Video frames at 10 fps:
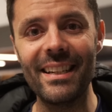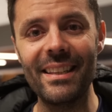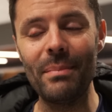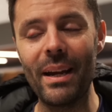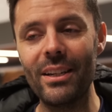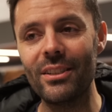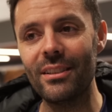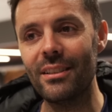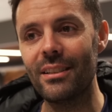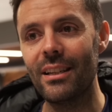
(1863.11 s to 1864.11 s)
in the
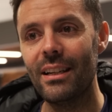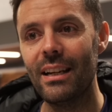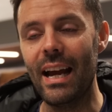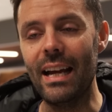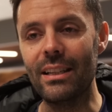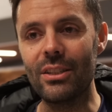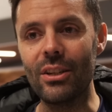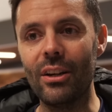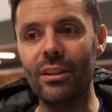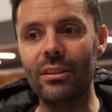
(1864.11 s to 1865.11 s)
majors, and
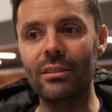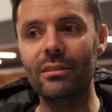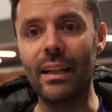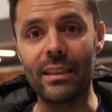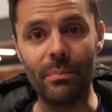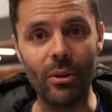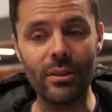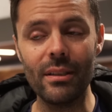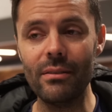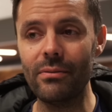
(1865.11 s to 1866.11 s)
so that's a
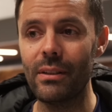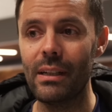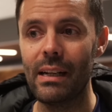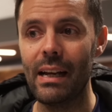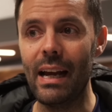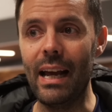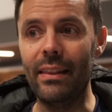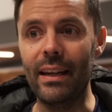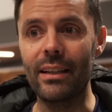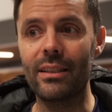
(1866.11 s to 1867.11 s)
positive.
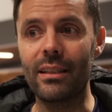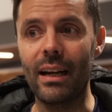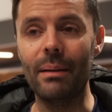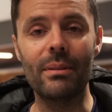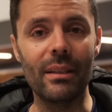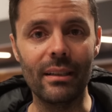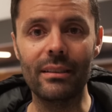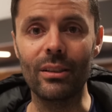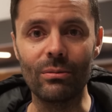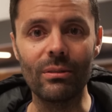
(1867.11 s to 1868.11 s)
And then it's time
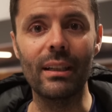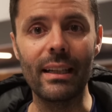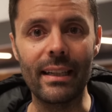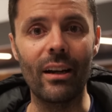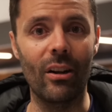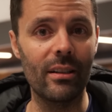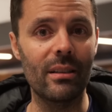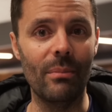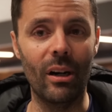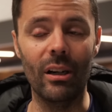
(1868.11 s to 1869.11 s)
to really get on it
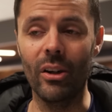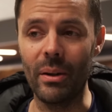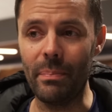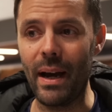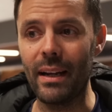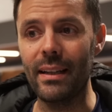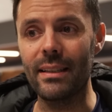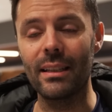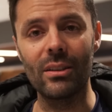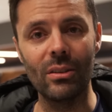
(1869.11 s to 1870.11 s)
tomorrow on a pattern
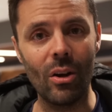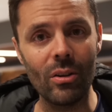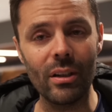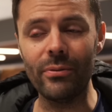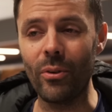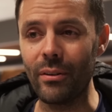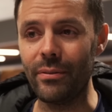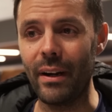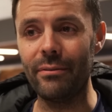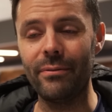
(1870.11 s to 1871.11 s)
that's a little longer,
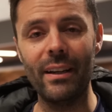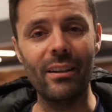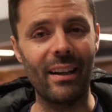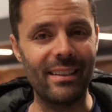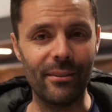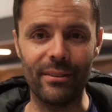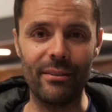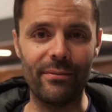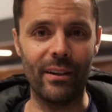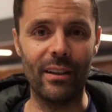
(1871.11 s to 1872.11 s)
45 feet. I
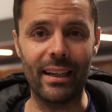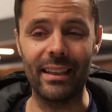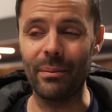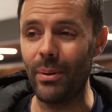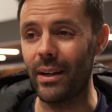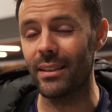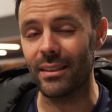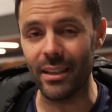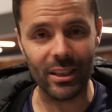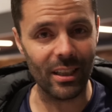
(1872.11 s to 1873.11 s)
definitely felt like in the practice
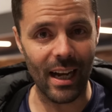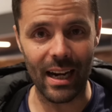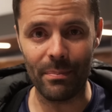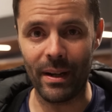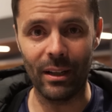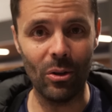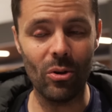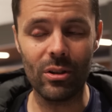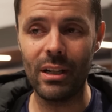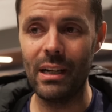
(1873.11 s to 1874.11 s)
session I had a better
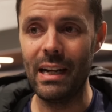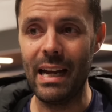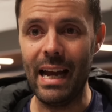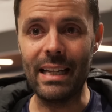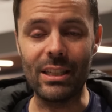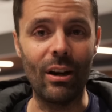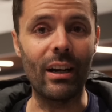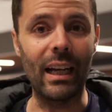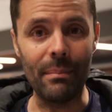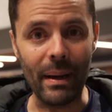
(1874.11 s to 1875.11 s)
look, and so
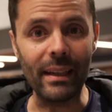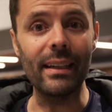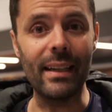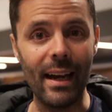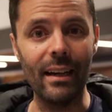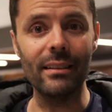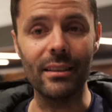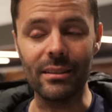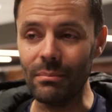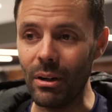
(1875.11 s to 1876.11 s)
I got to make it count.
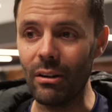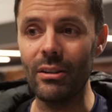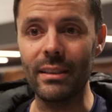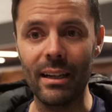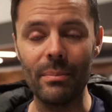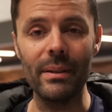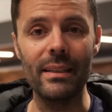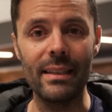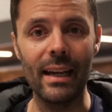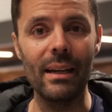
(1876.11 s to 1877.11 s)
So tomorrow is going to be a
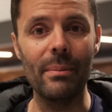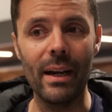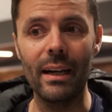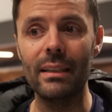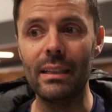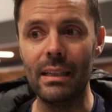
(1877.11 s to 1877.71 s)
day about,